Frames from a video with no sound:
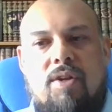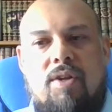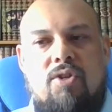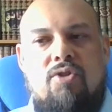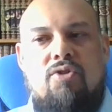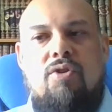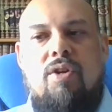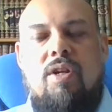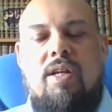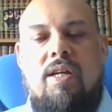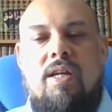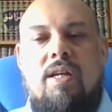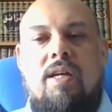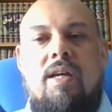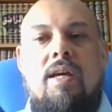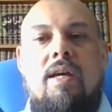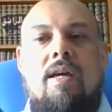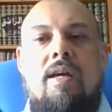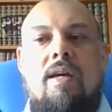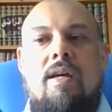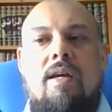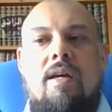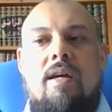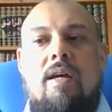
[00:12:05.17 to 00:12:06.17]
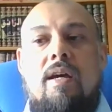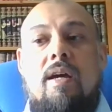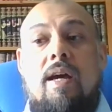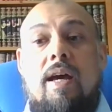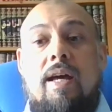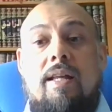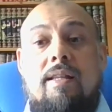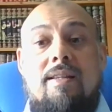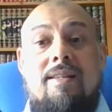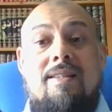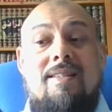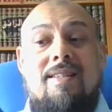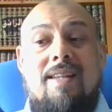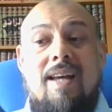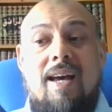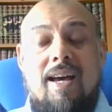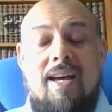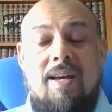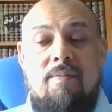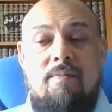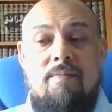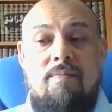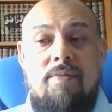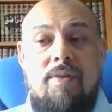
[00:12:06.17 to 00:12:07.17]
eventually, uh, at the
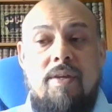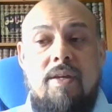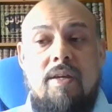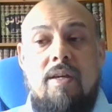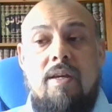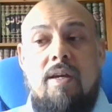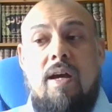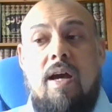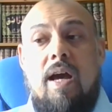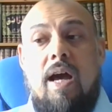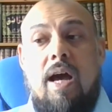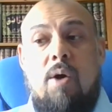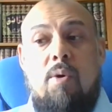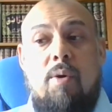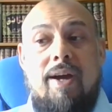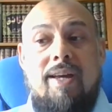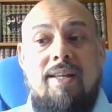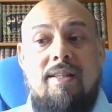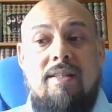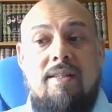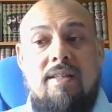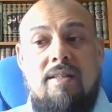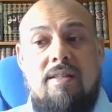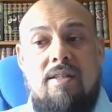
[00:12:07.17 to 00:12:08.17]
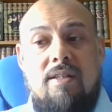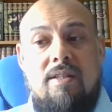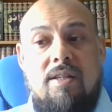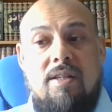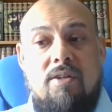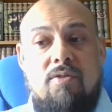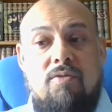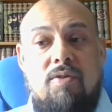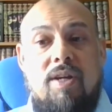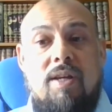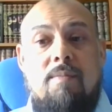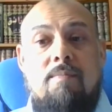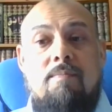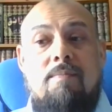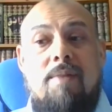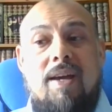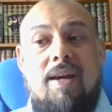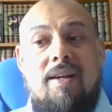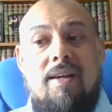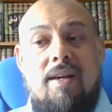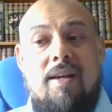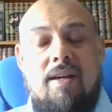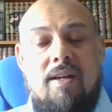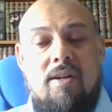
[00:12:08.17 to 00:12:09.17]
time, how I did the degree in
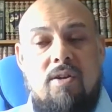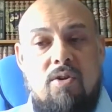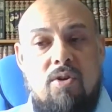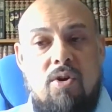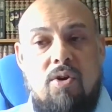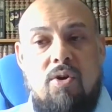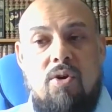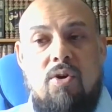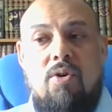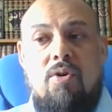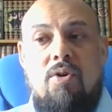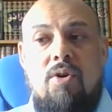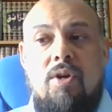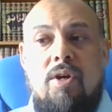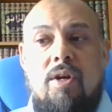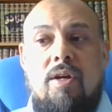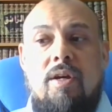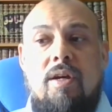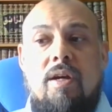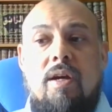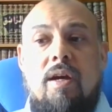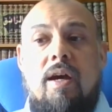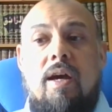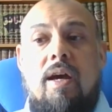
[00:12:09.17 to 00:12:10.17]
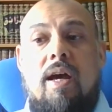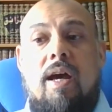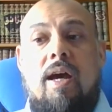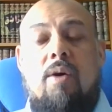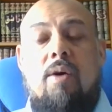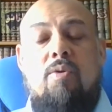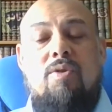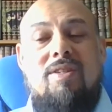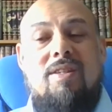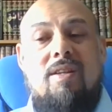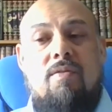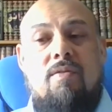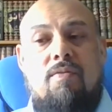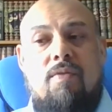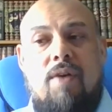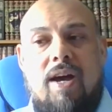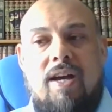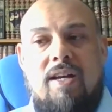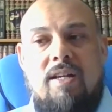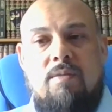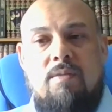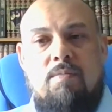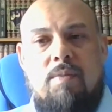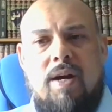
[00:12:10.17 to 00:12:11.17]
banking and law, uh, I was
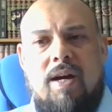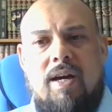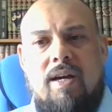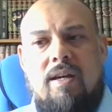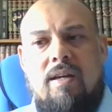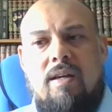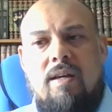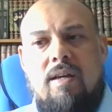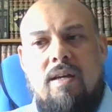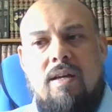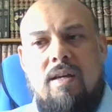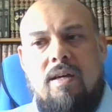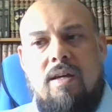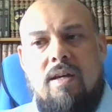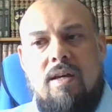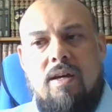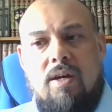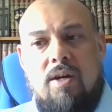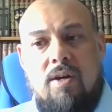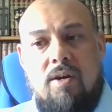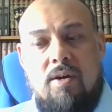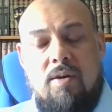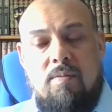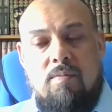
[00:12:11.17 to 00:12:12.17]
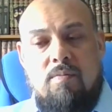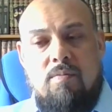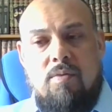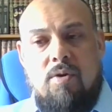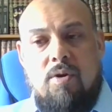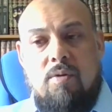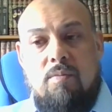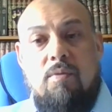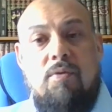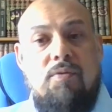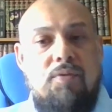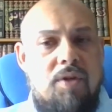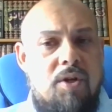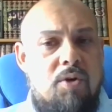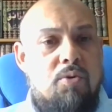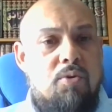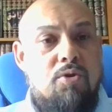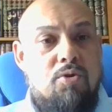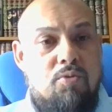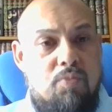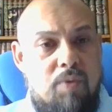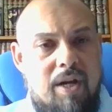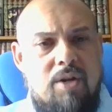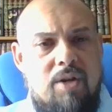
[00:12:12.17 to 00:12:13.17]
advised by um, a Mufti
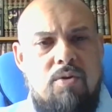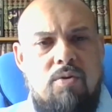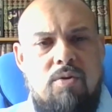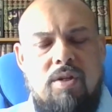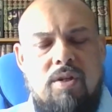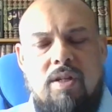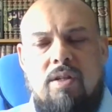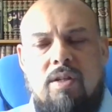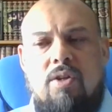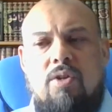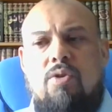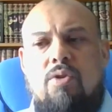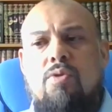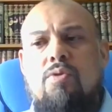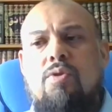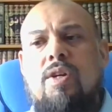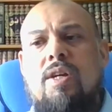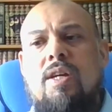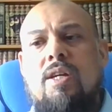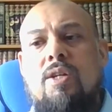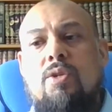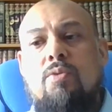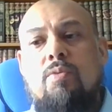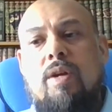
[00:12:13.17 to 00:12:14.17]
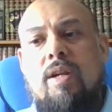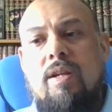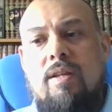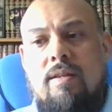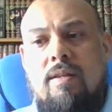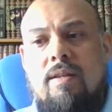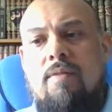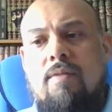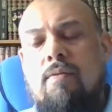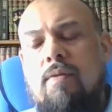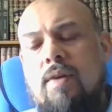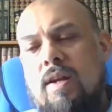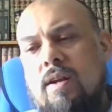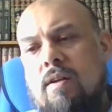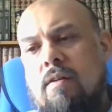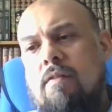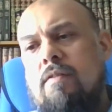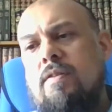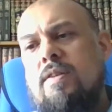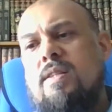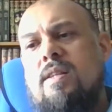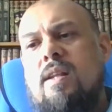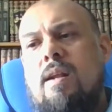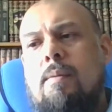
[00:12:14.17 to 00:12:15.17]
who's well known in the U K as well in the field
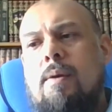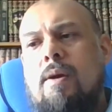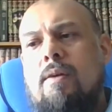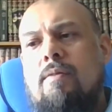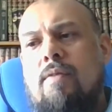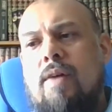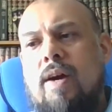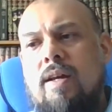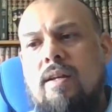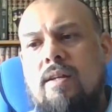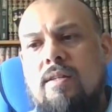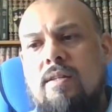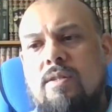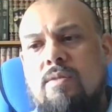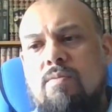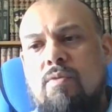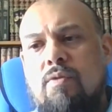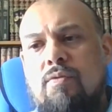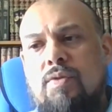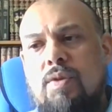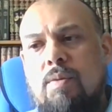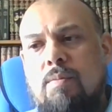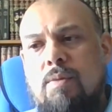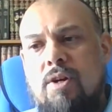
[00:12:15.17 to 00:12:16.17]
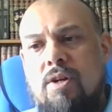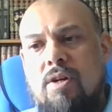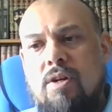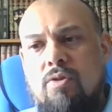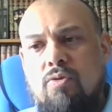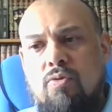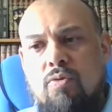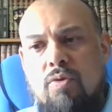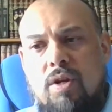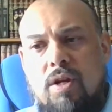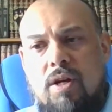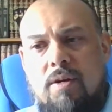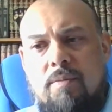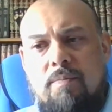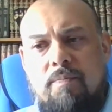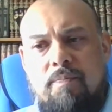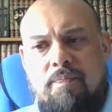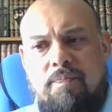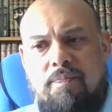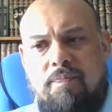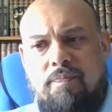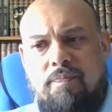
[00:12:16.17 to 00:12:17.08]
of Islamic finance, Mufti Barakatullah,